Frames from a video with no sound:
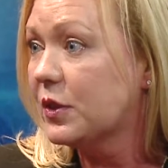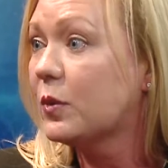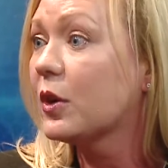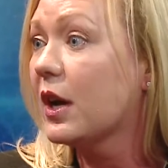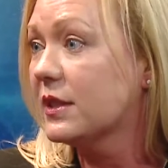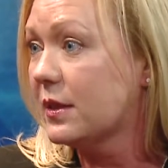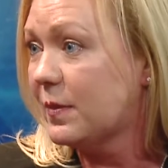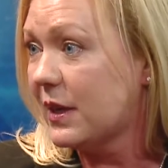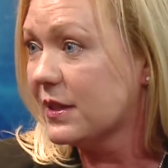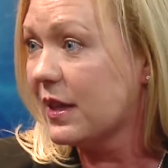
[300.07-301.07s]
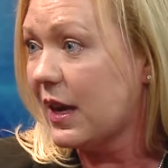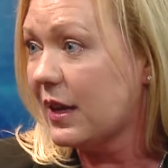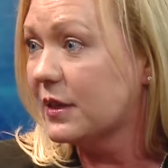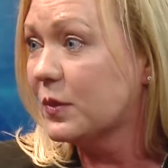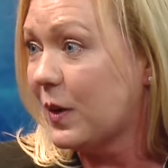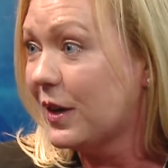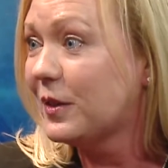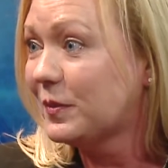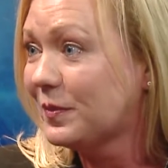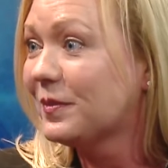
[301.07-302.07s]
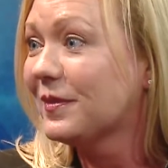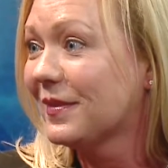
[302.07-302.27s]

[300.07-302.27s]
So we'll customize that as well.